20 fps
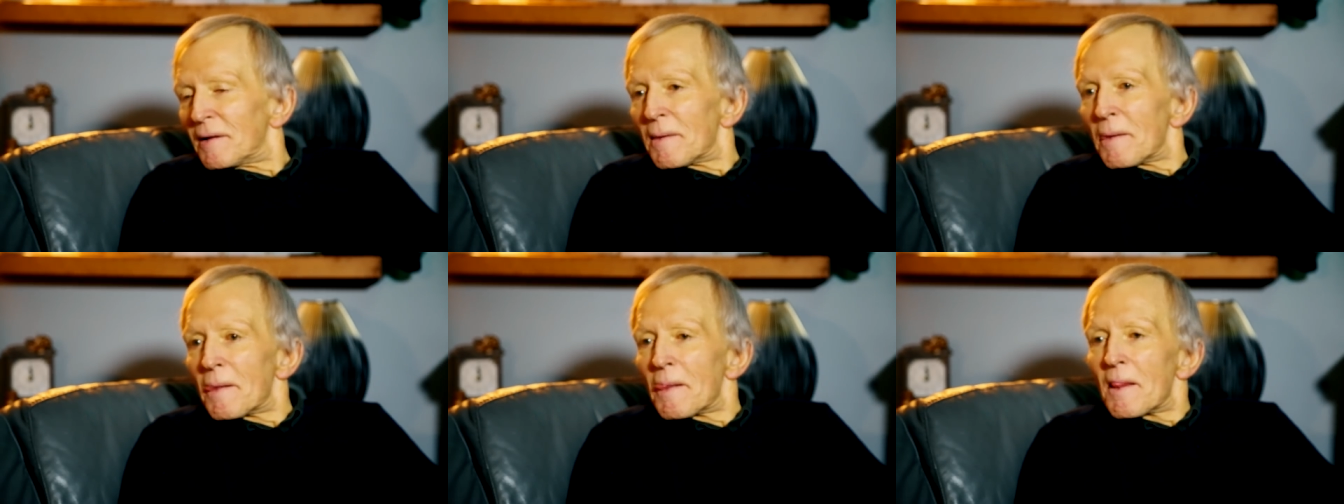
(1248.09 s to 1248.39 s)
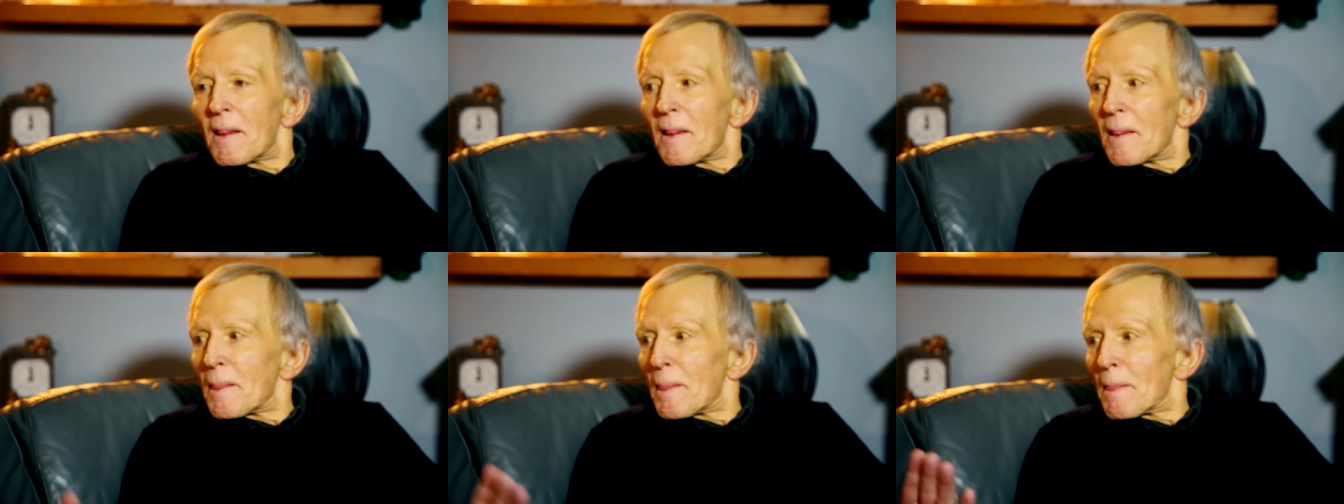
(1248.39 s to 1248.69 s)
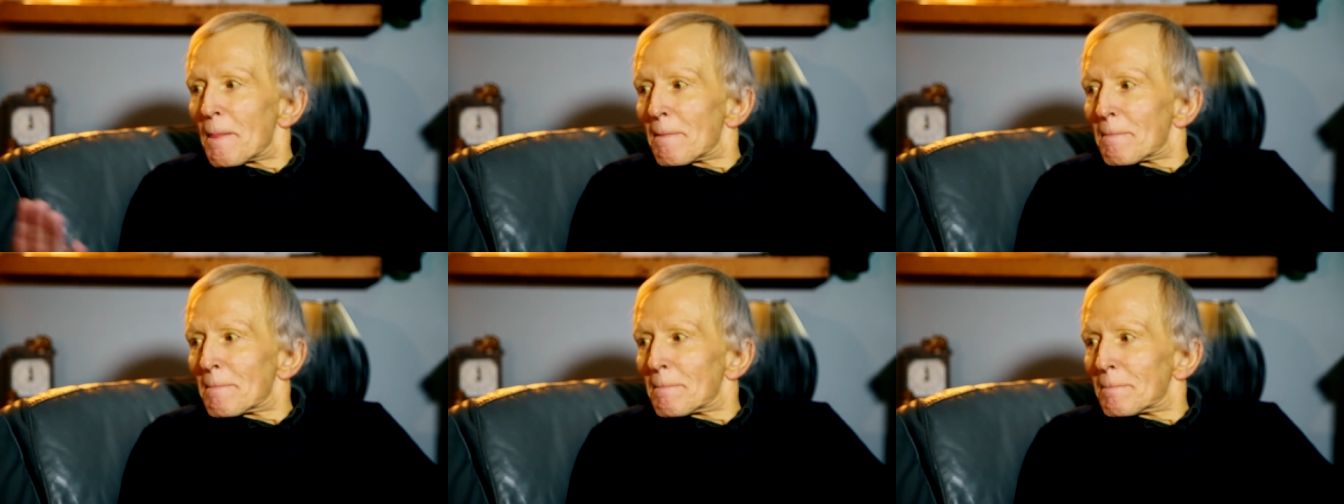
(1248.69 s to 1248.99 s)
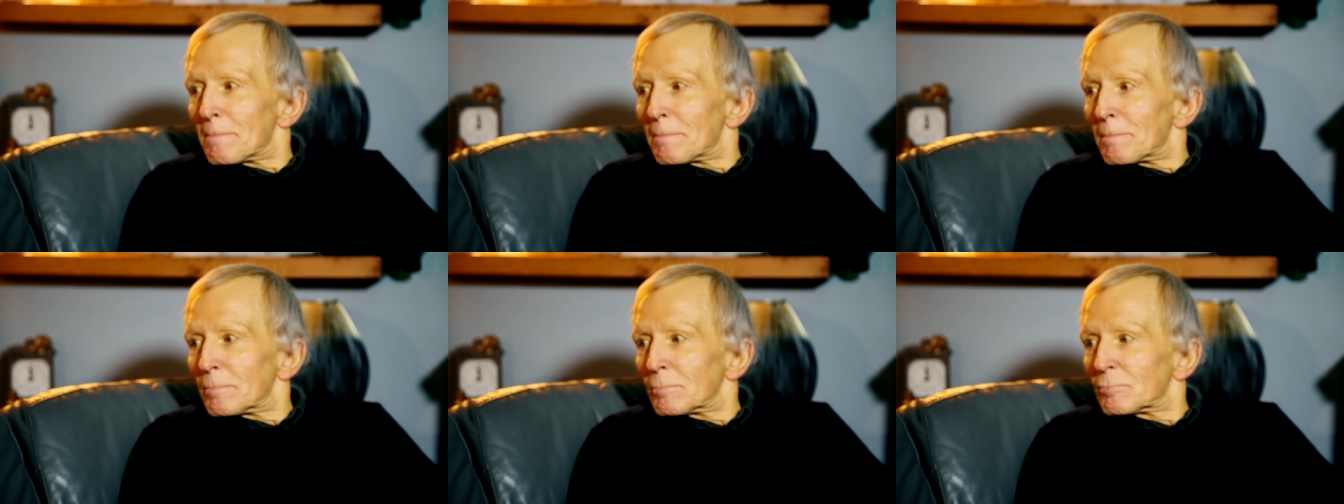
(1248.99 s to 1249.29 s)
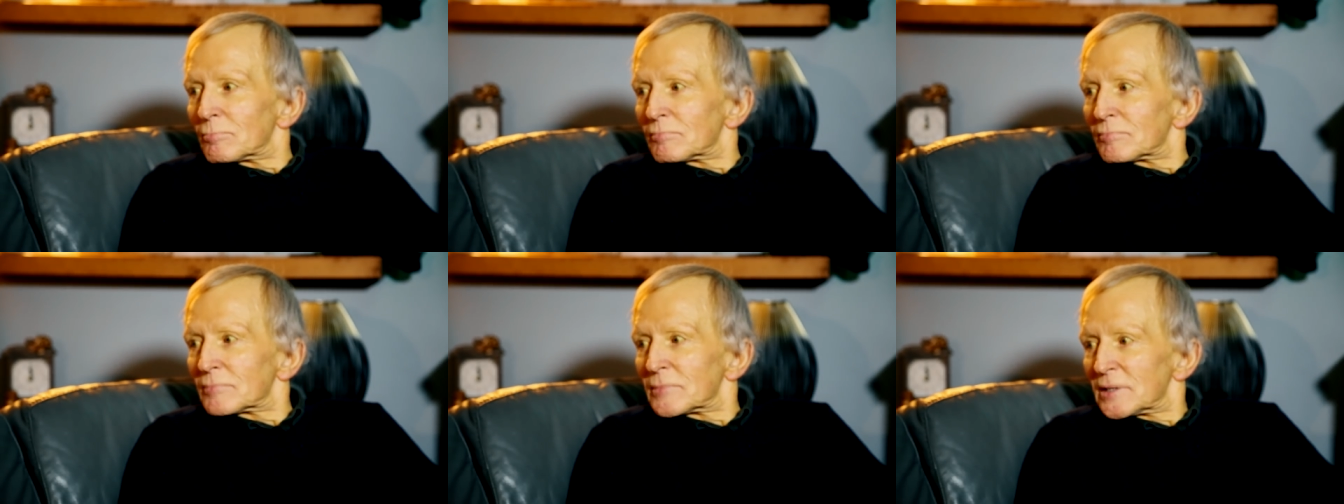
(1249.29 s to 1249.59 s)
Having already been found
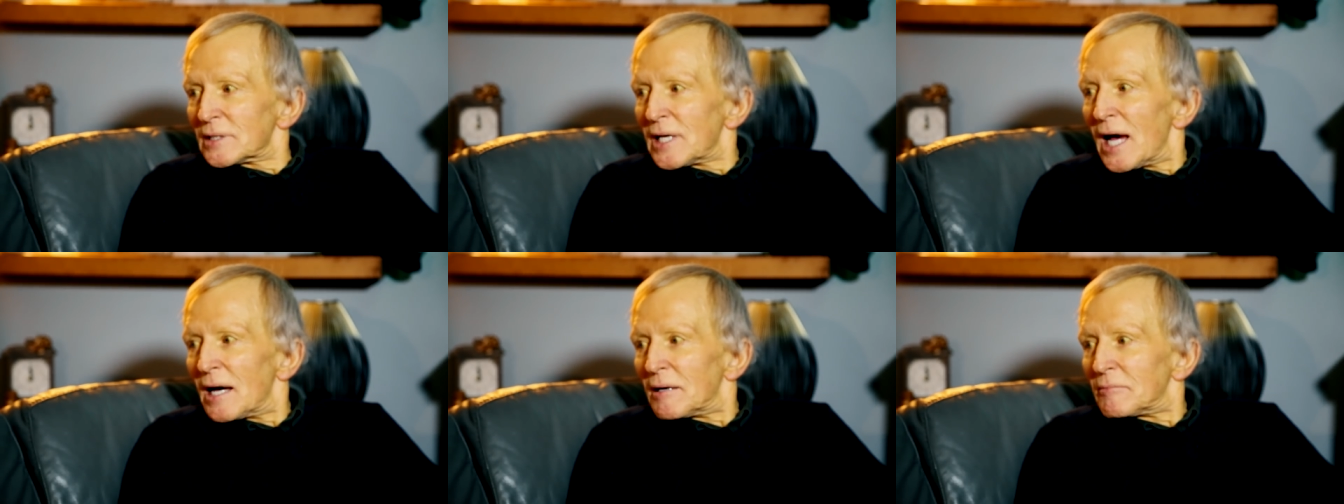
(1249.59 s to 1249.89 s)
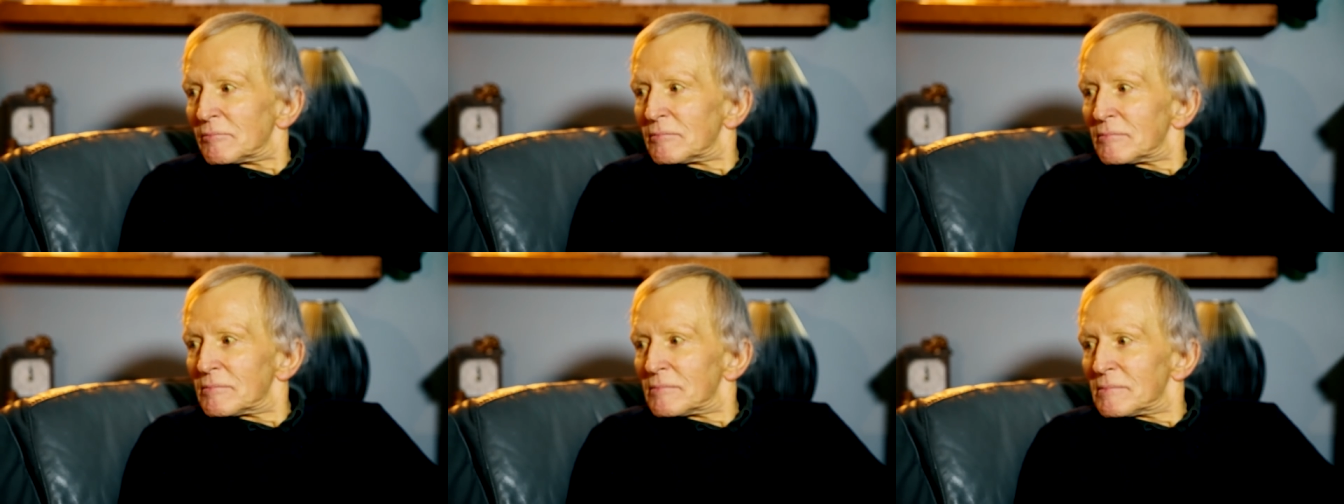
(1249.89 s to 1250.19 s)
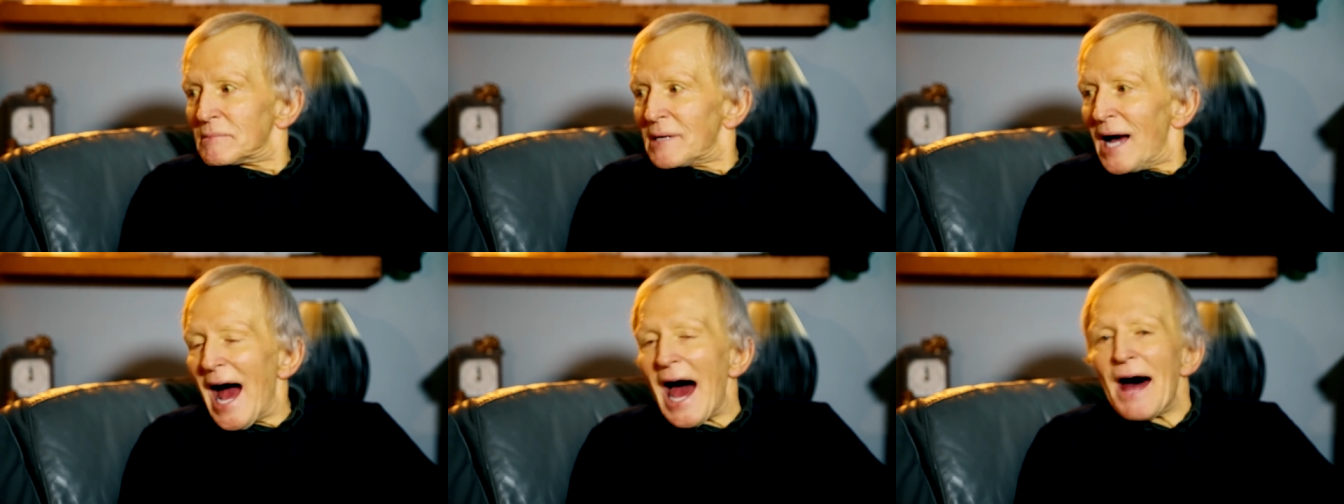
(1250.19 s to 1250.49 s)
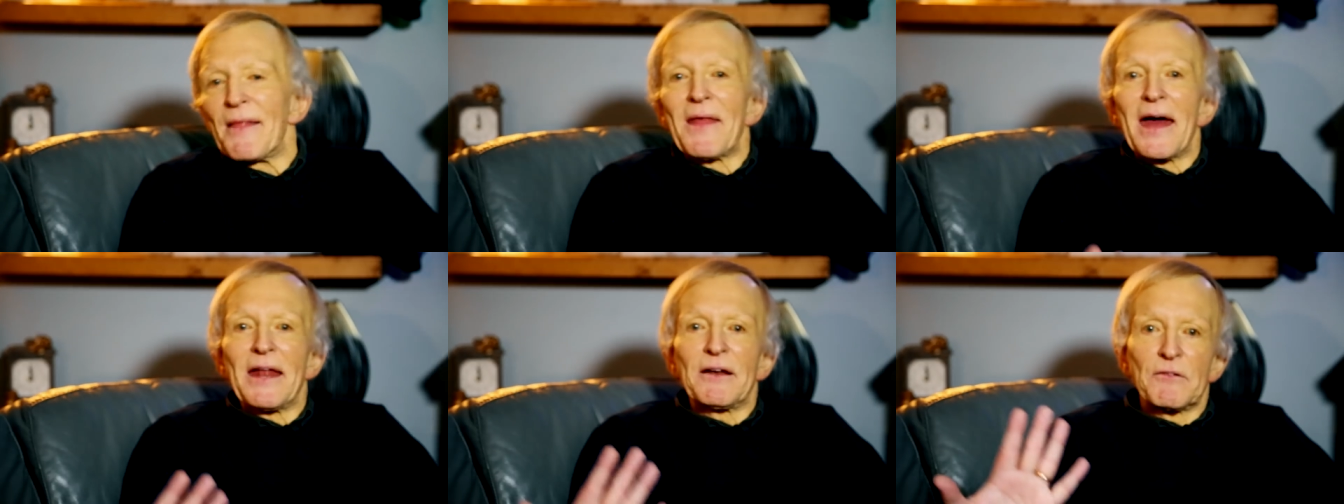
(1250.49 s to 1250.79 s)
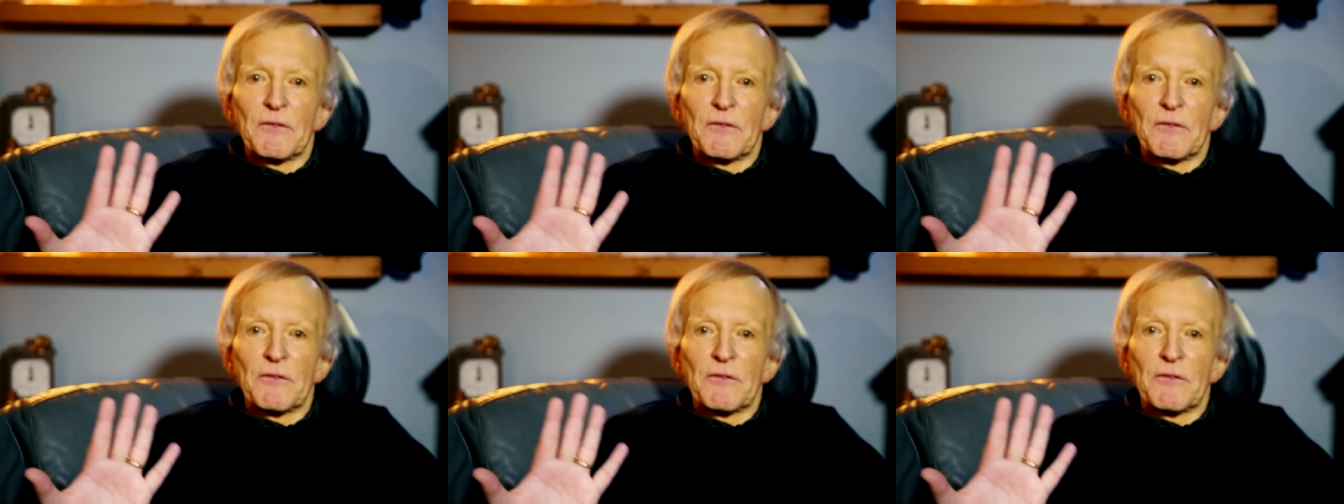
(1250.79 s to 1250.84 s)
not guilty. Yeah. And